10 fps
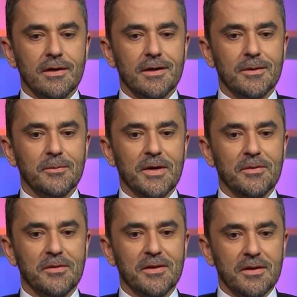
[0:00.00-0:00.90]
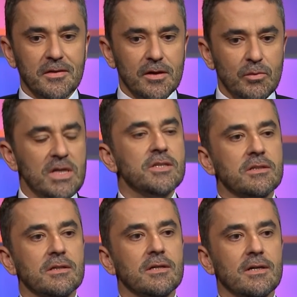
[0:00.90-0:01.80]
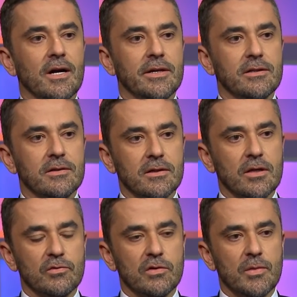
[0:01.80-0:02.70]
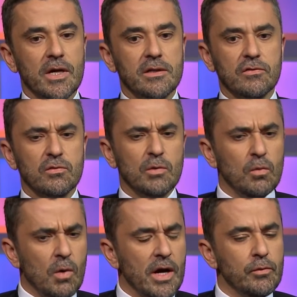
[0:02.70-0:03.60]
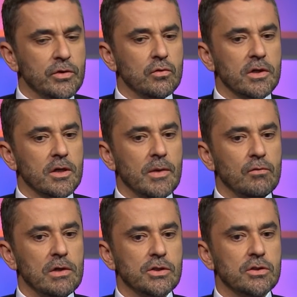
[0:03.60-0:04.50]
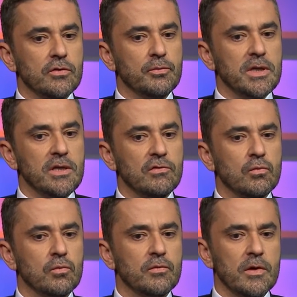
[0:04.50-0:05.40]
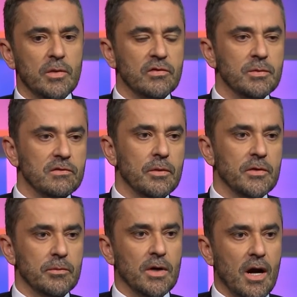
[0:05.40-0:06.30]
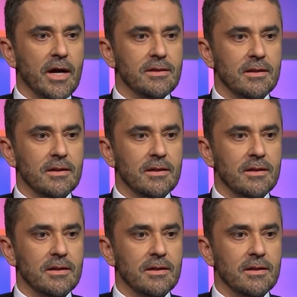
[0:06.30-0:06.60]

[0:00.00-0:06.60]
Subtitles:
the immediate idea that comes to mind is, well, why are we talking about religion of peace? There must be something behind